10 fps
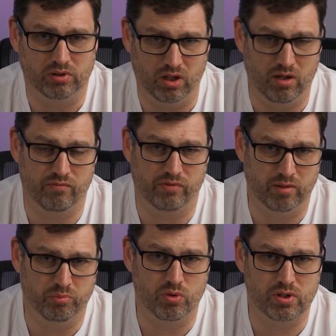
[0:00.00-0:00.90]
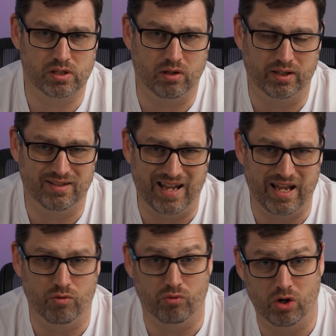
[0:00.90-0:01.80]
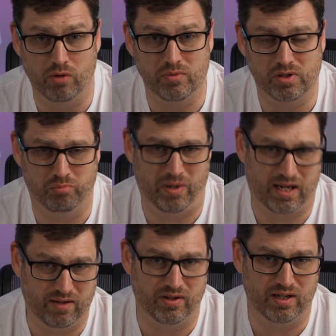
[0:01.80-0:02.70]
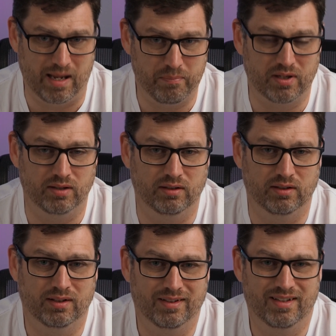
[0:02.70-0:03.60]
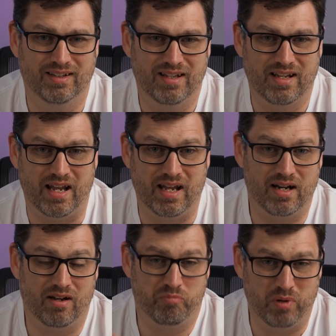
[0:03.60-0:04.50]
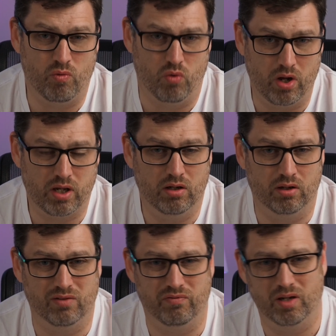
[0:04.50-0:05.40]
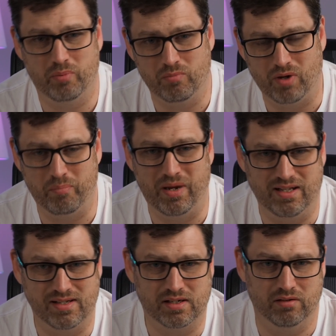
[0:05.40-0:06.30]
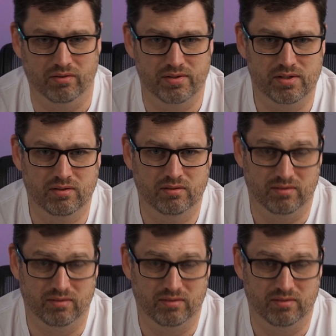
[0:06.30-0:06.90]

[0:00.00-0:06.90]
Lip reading: I've read books like Dan Rome's Back of a Napkin, and I've been working on developing my pen skills.